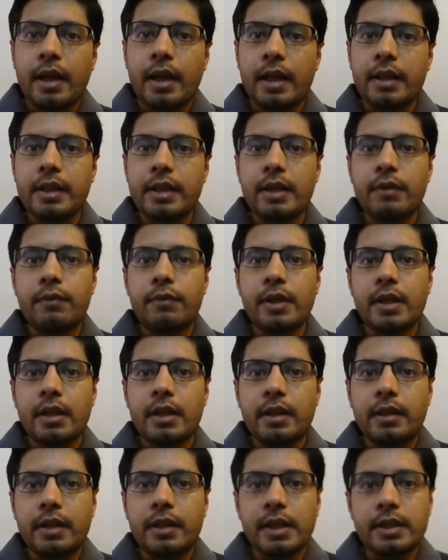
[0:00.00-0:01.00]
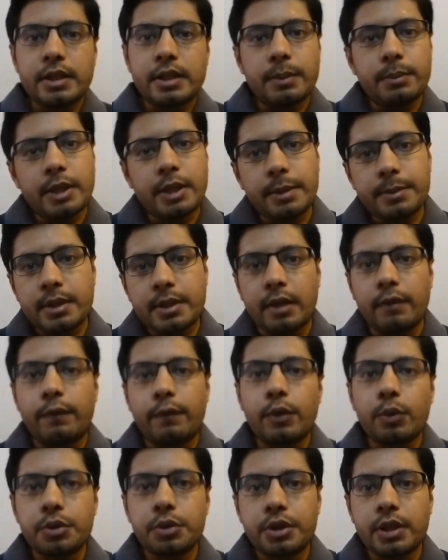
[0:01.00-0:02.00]
and then we get sometimes
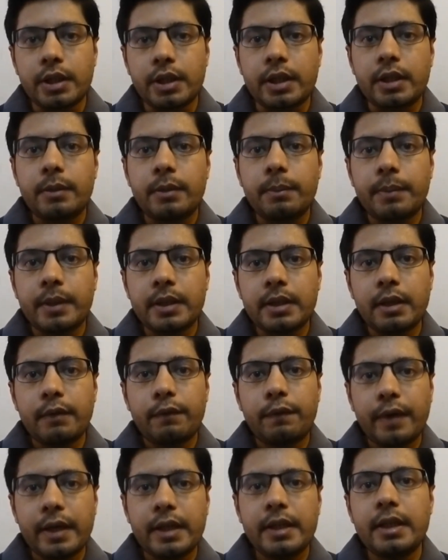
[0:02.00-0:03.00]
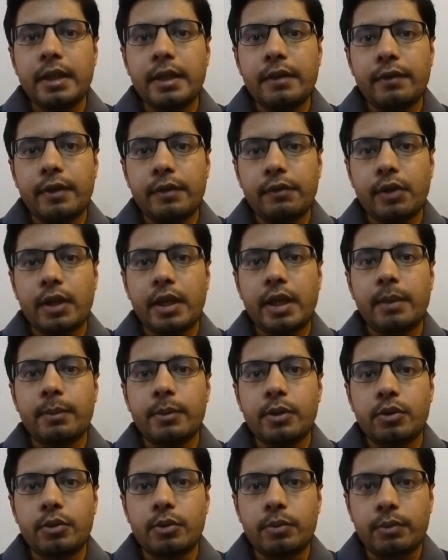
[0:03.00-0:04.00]
confused in it. But then finally, when we are
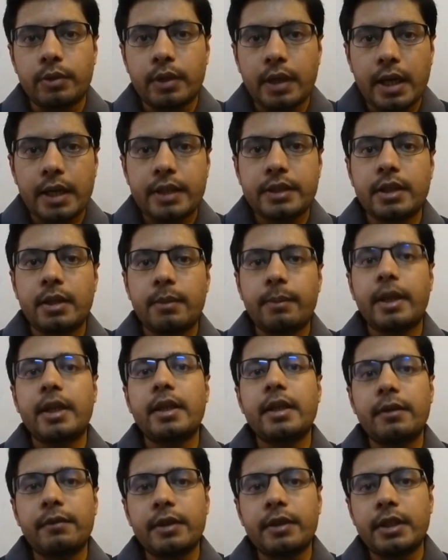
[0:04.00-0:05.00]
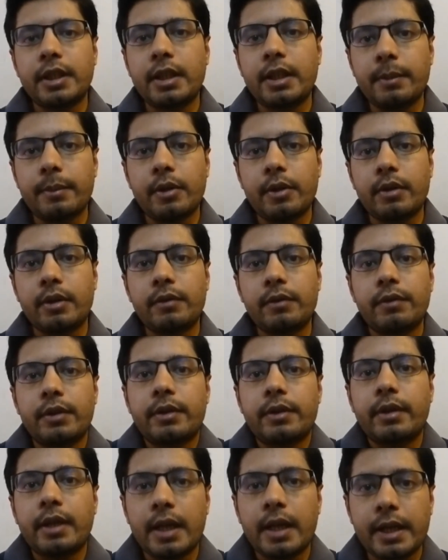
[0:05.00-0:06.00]
able to relax our mind and we think about it, we
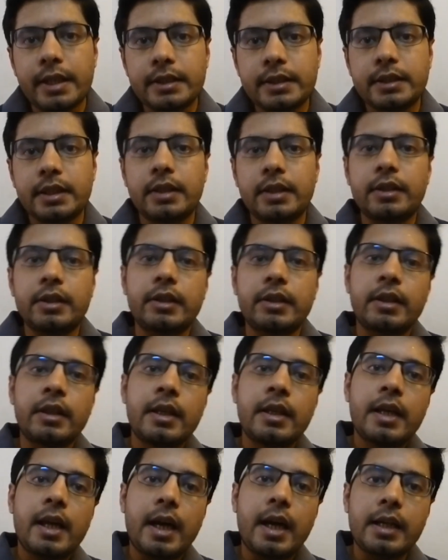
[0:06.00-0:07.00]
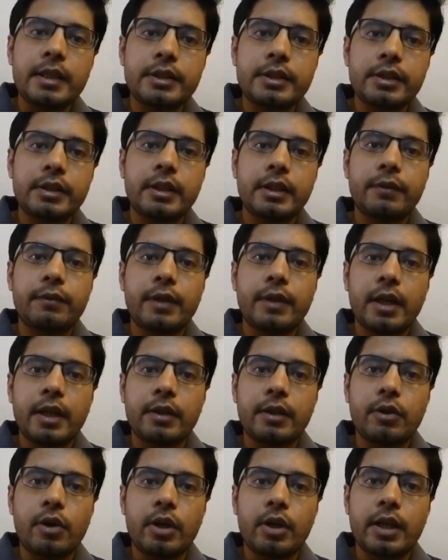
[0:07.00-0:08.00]
realize that the answer that we
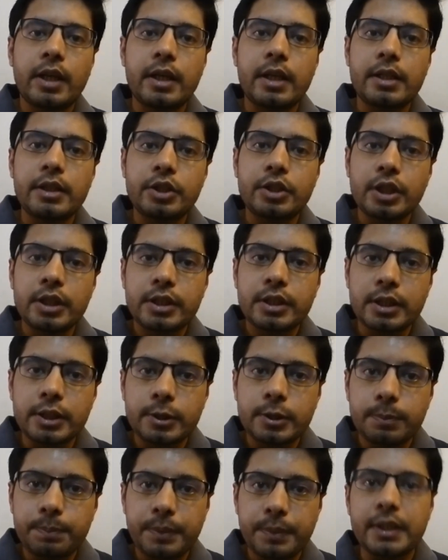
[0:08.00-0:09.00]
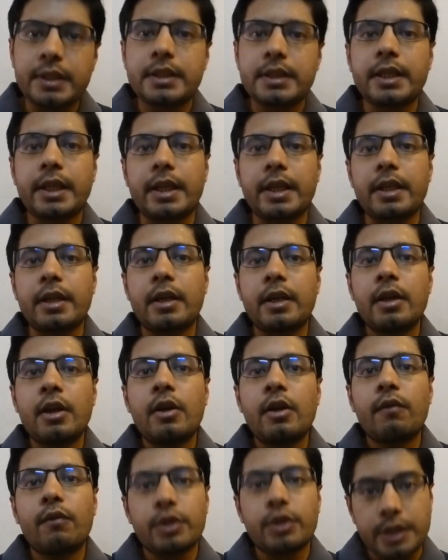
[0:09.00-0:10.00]
had got in just a split second
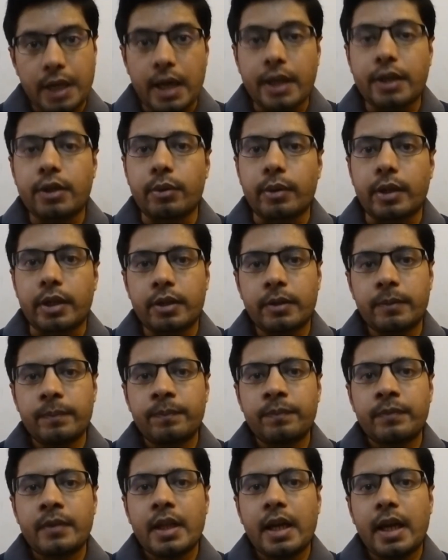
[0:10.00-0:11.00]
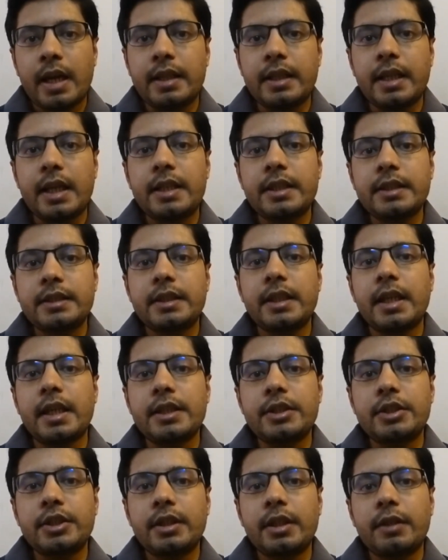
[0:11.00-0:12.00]
was accurate. And that is the
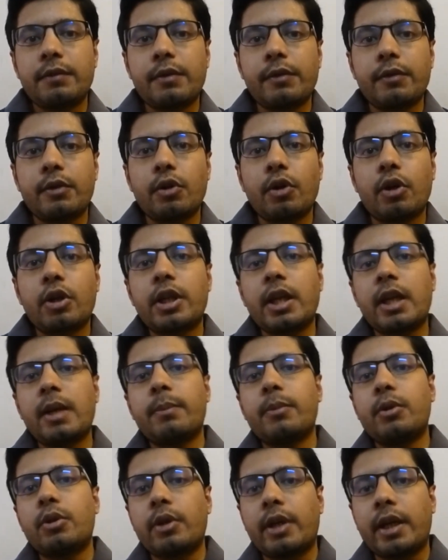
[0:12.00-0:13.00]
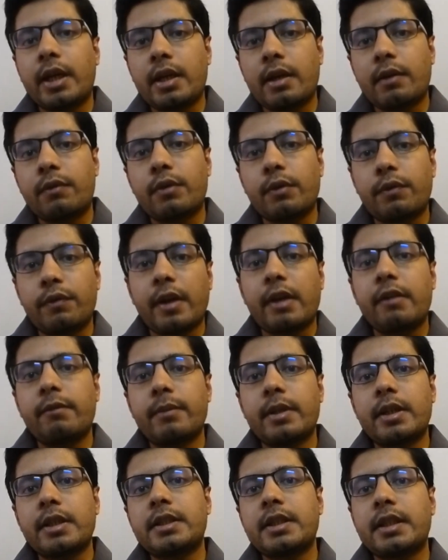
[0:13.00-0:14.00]
answer that we were not able to get after 5
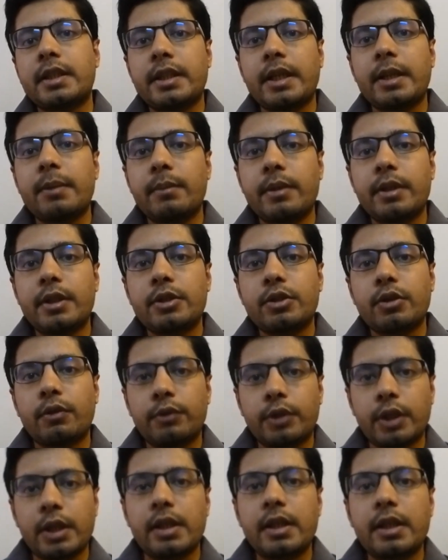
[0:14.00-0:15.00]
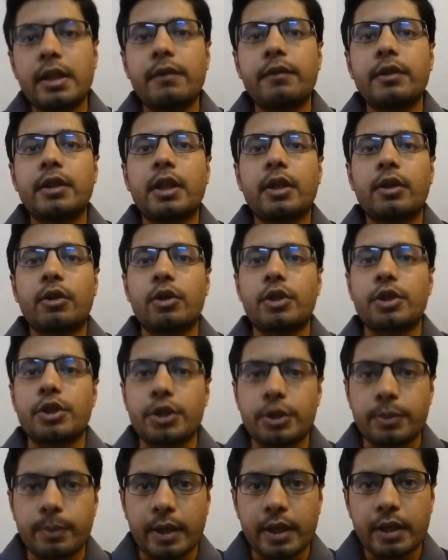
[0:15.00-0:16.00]
minutes and 10 minutes of thinking with our
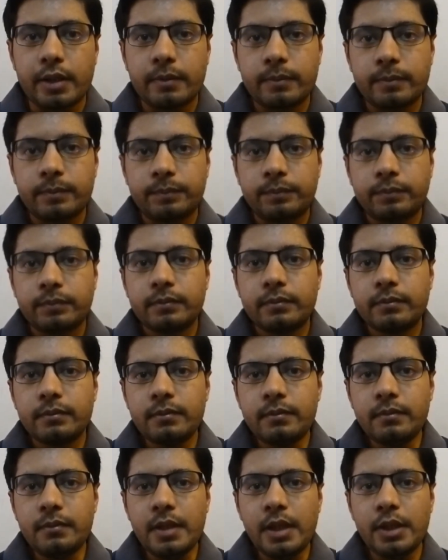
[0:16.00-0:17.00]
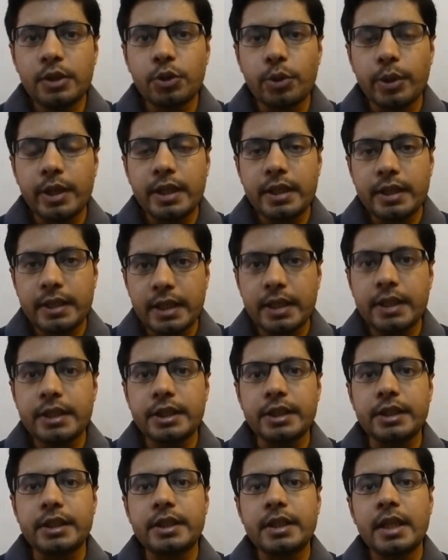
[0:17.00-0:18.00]
conscious mind. So
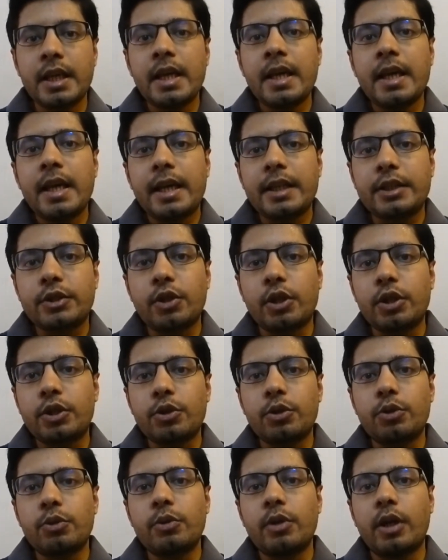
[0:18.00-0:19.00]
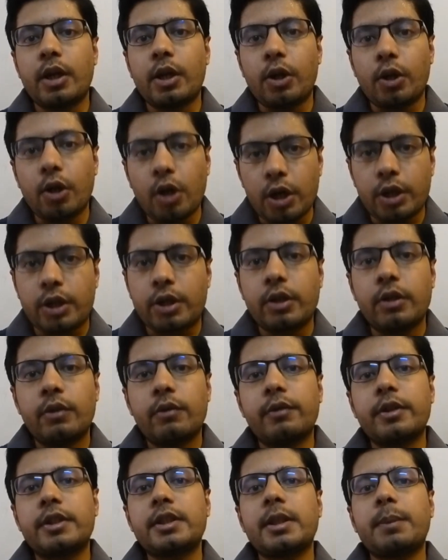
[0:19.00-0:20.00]
intelligence has got to do a lot
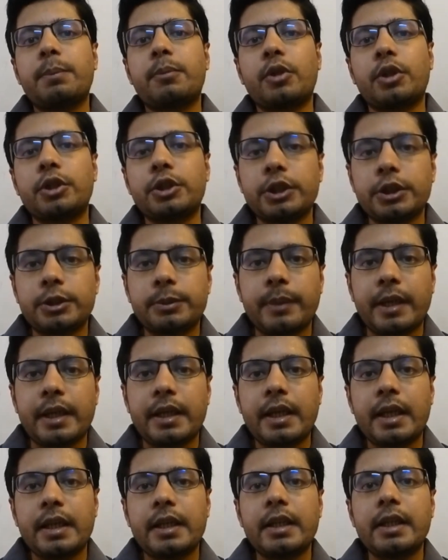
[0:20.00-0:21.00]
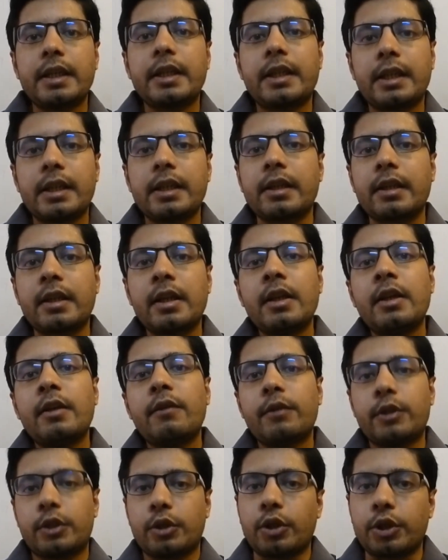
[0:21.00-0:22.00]
with subconscious mind and a little
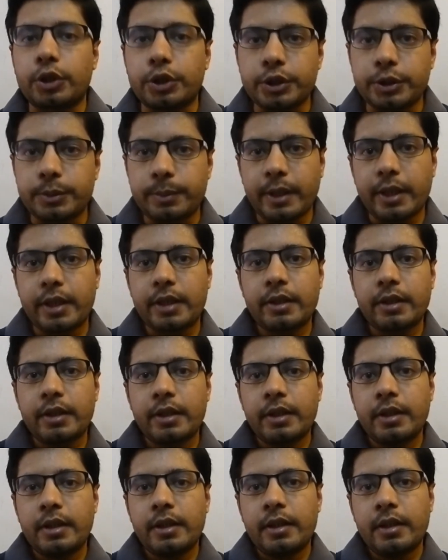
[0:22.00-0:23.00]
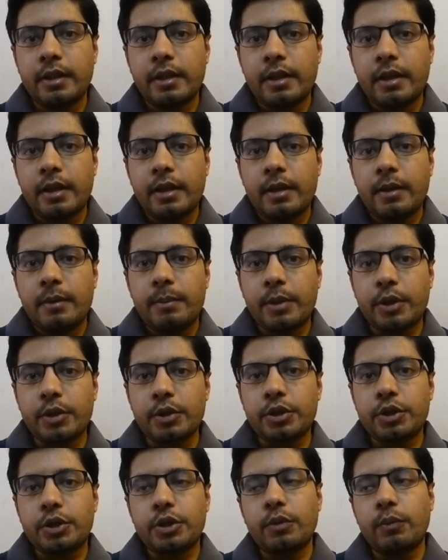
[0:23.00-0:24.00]
with conscious mind.
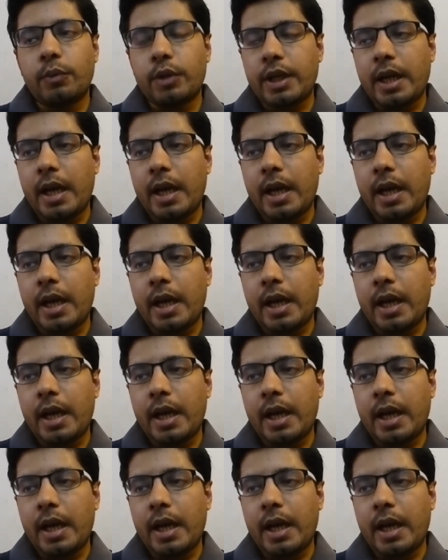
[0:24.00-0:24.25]
Because what